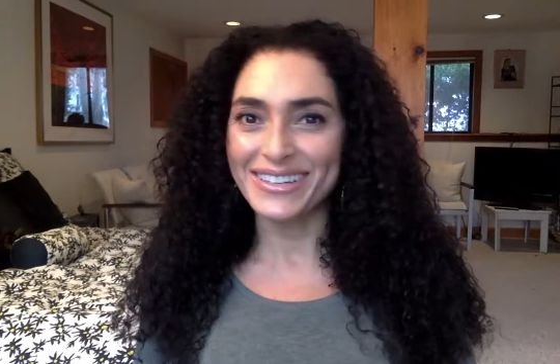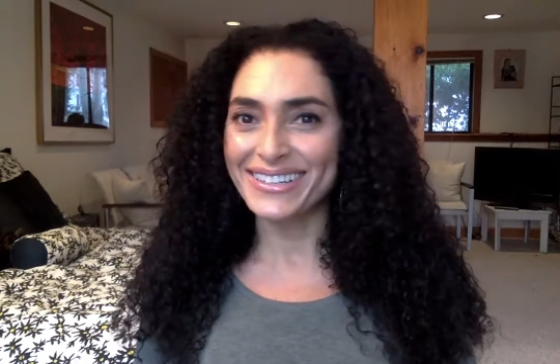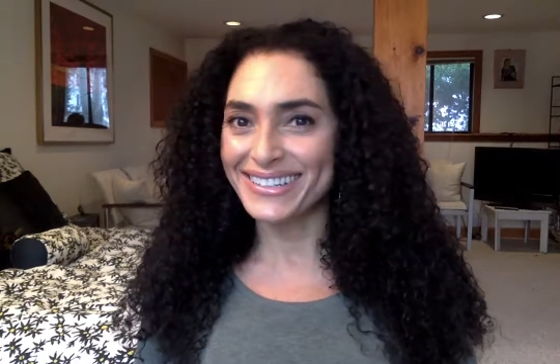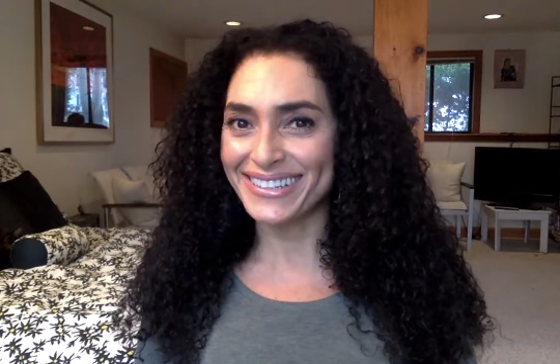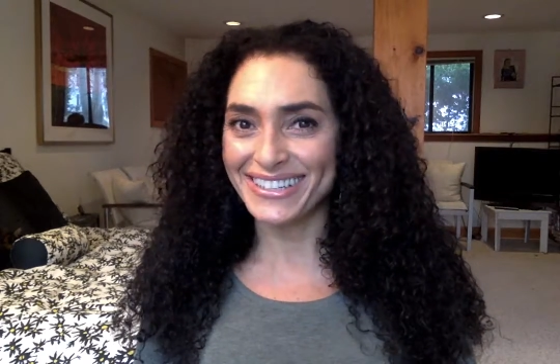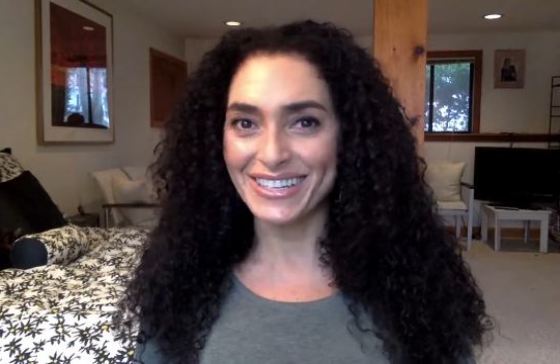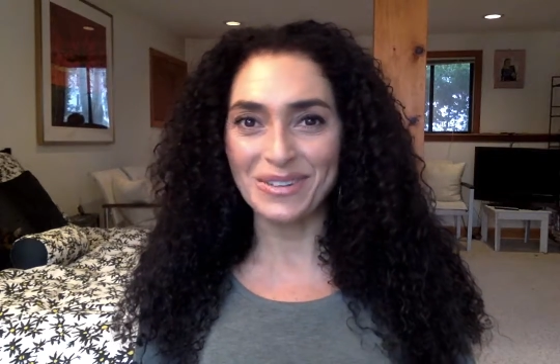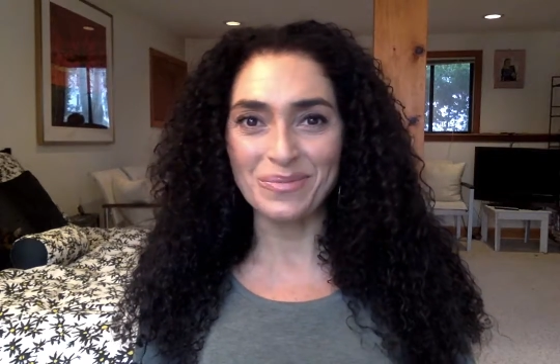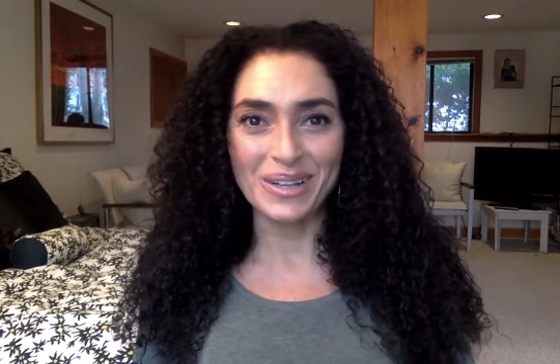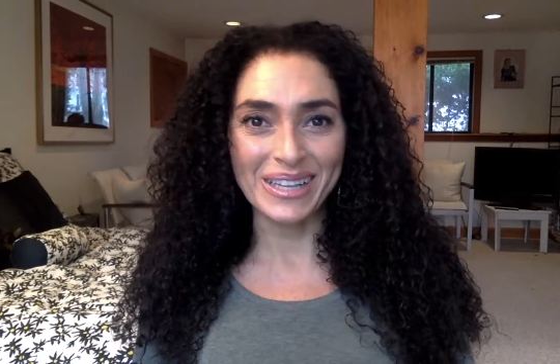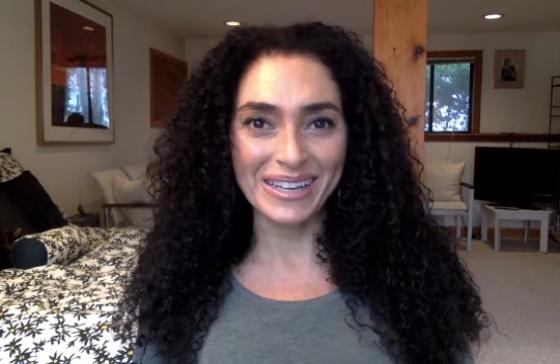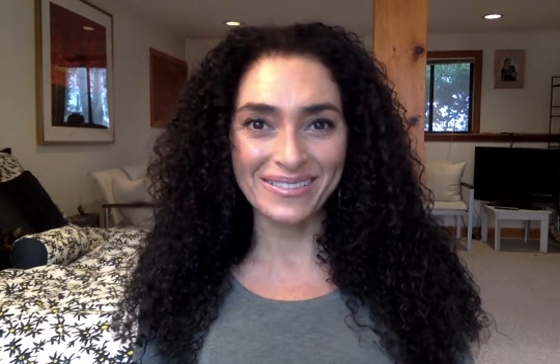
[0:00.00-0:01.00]
conditioned
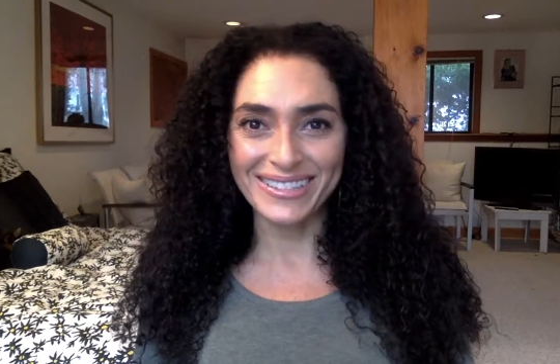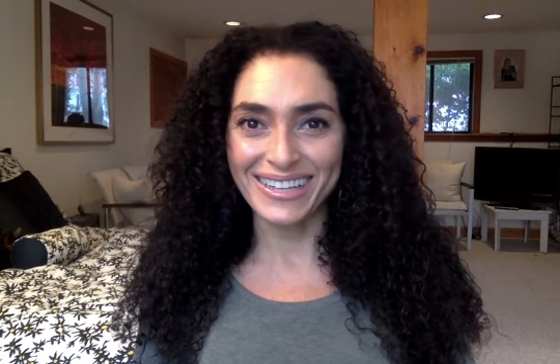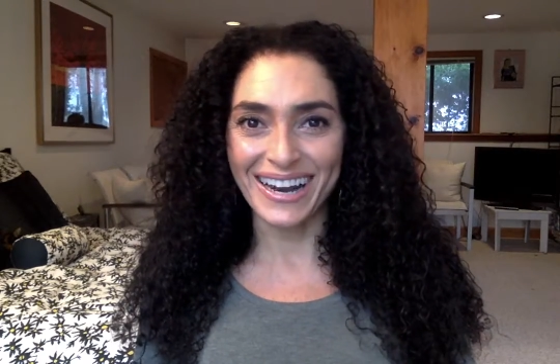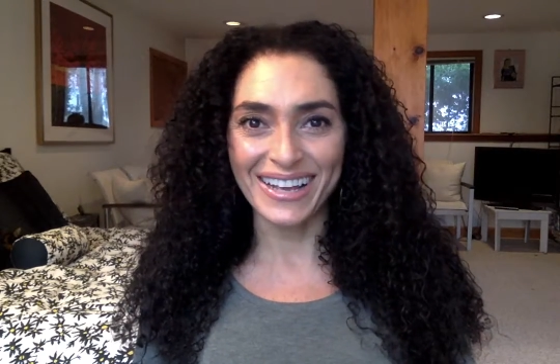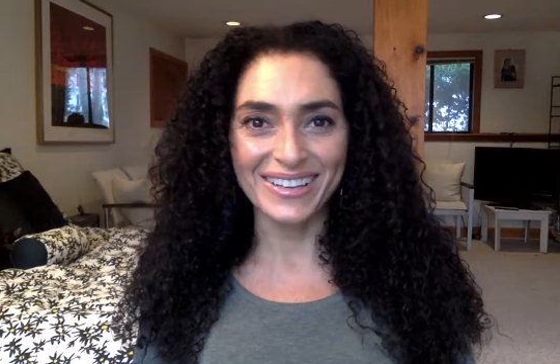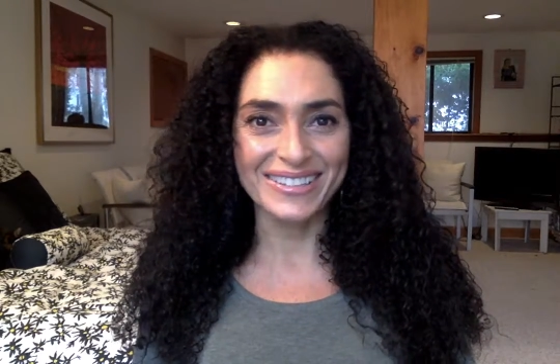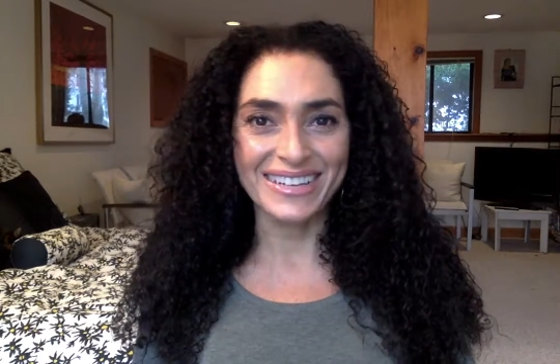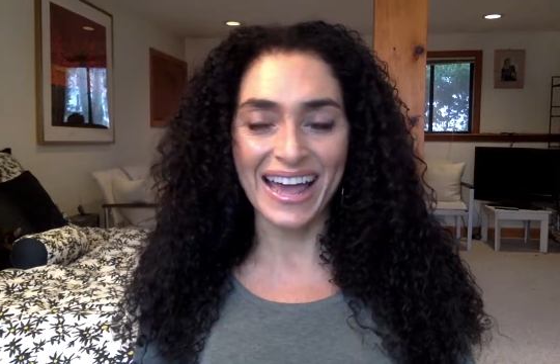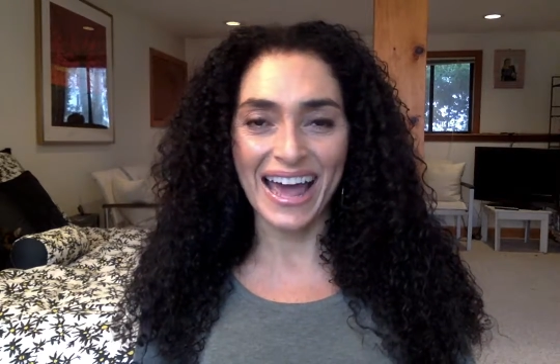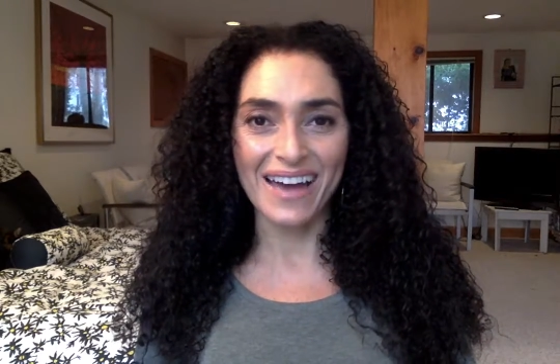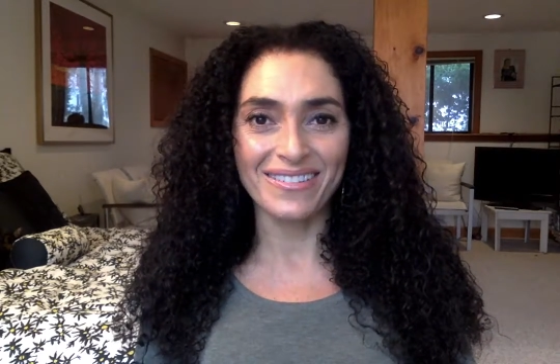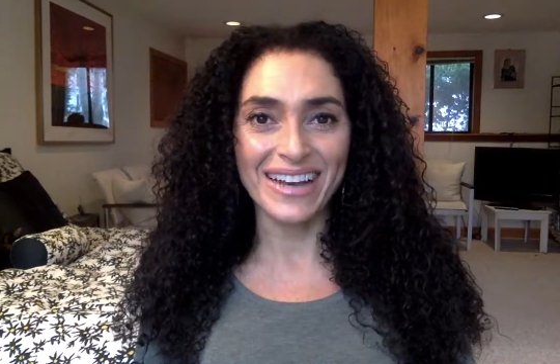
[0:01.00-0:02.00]
beliefs that I used to
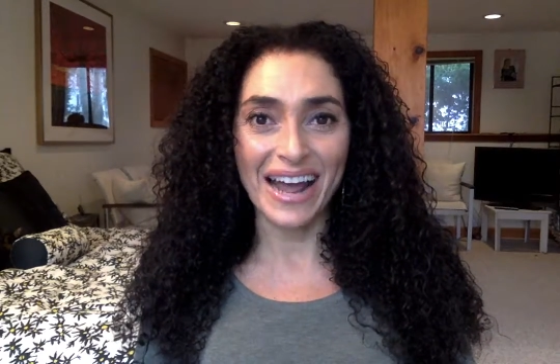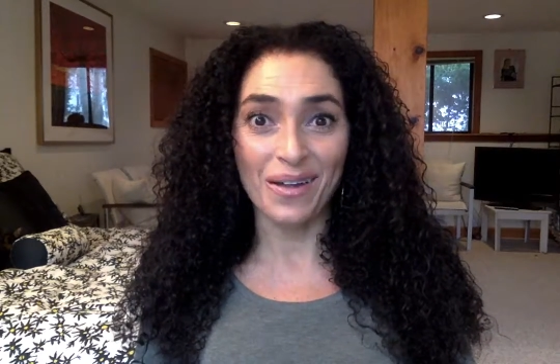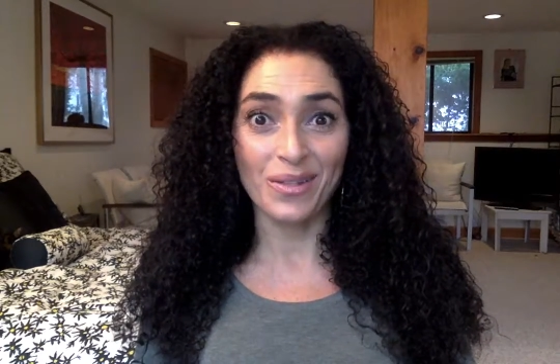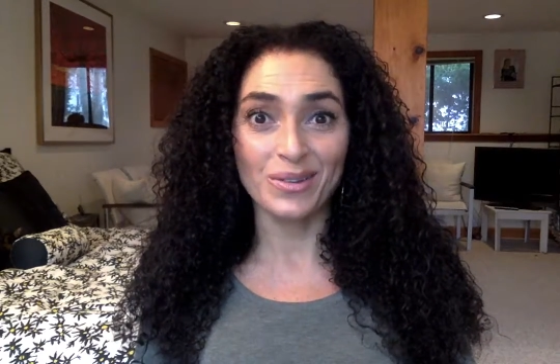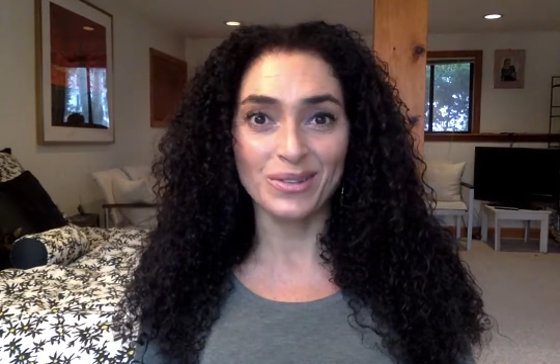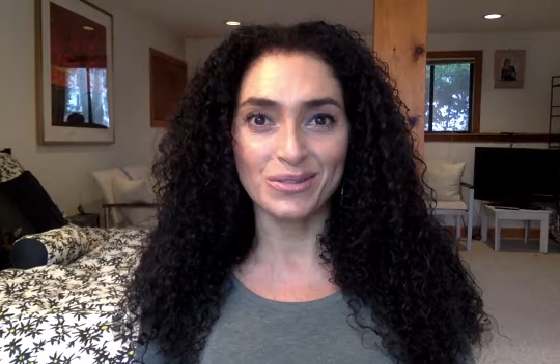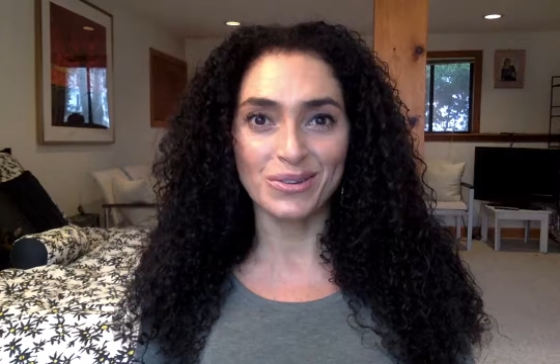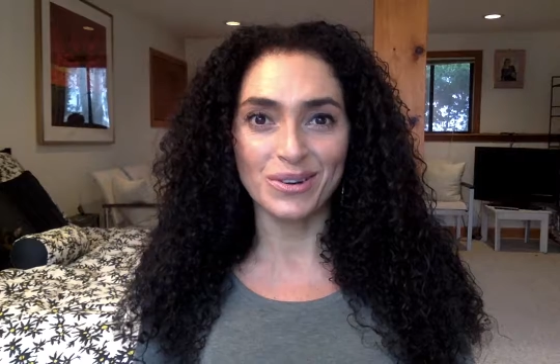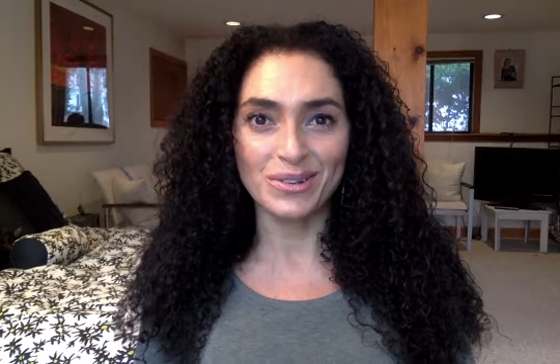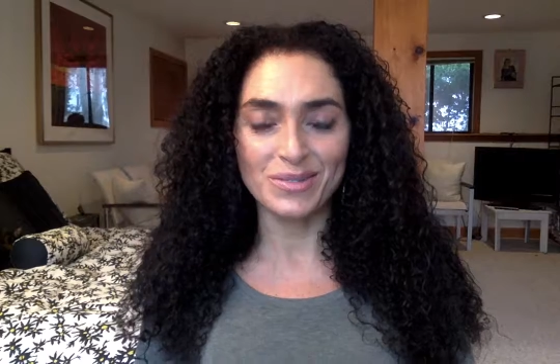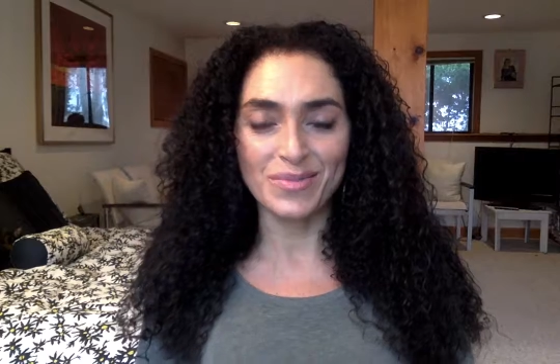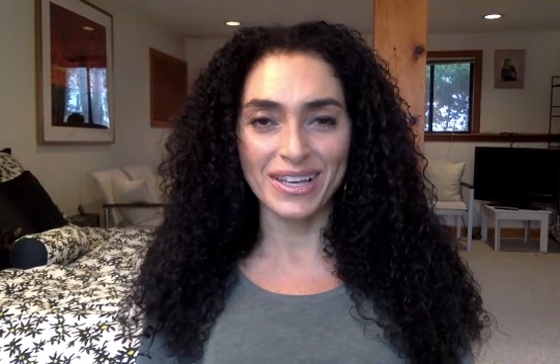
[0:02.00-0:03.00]
have and how those
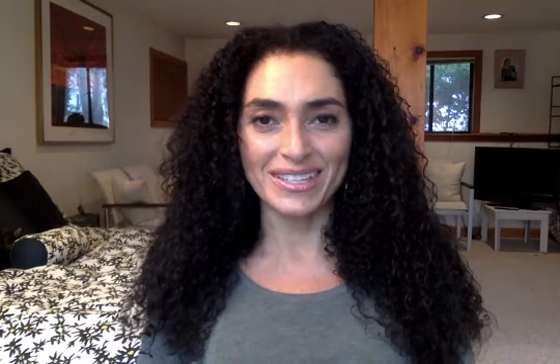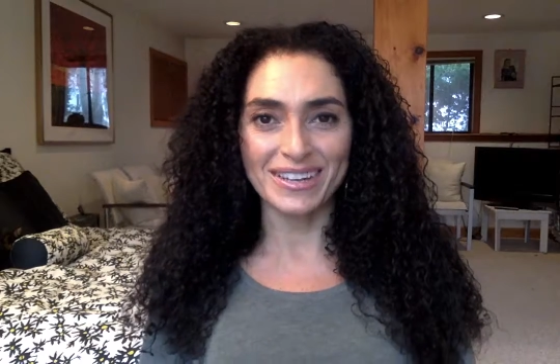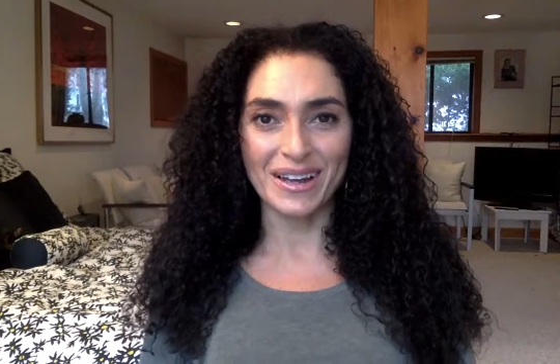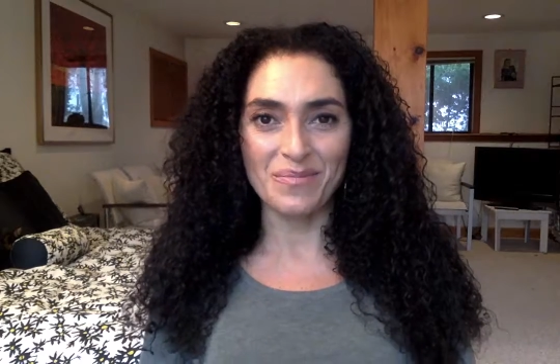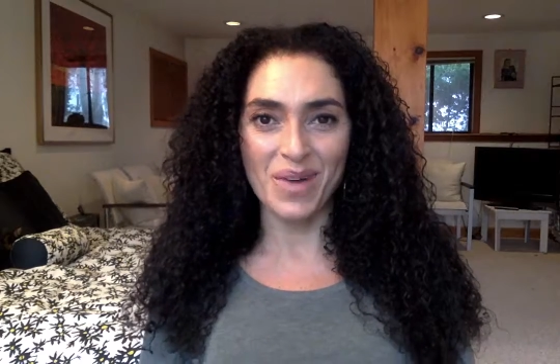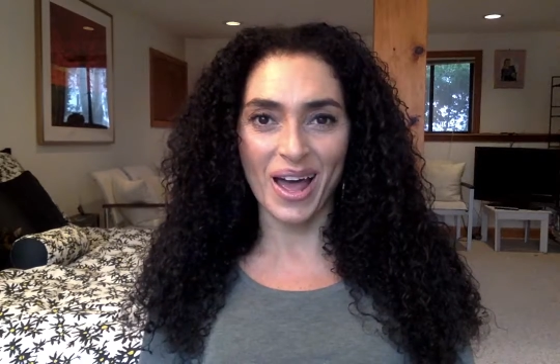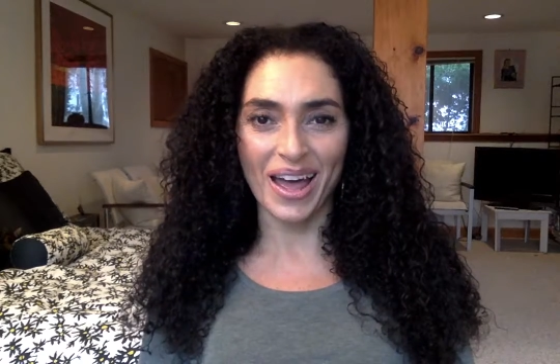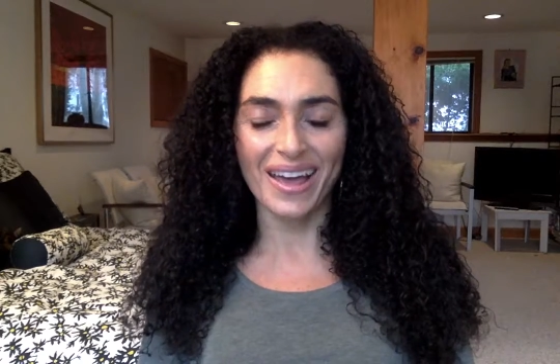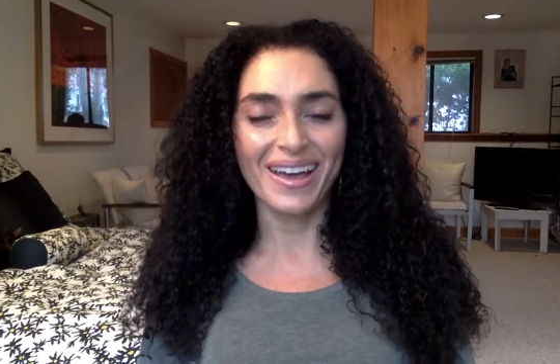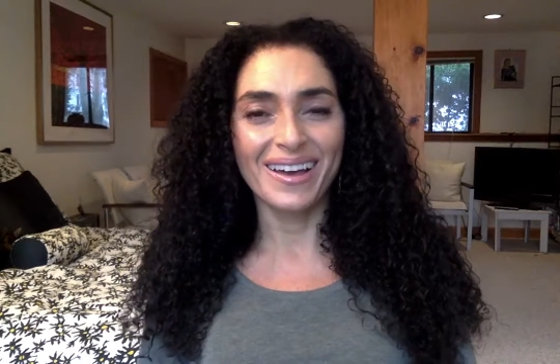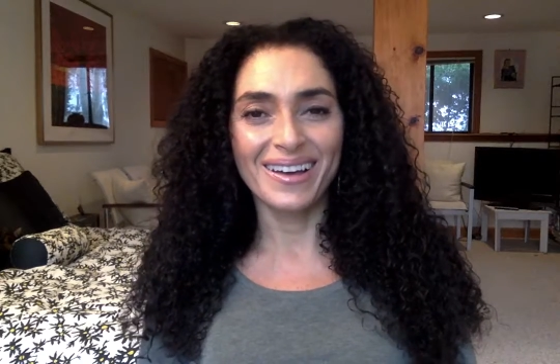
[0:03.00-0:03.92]
arose based on my,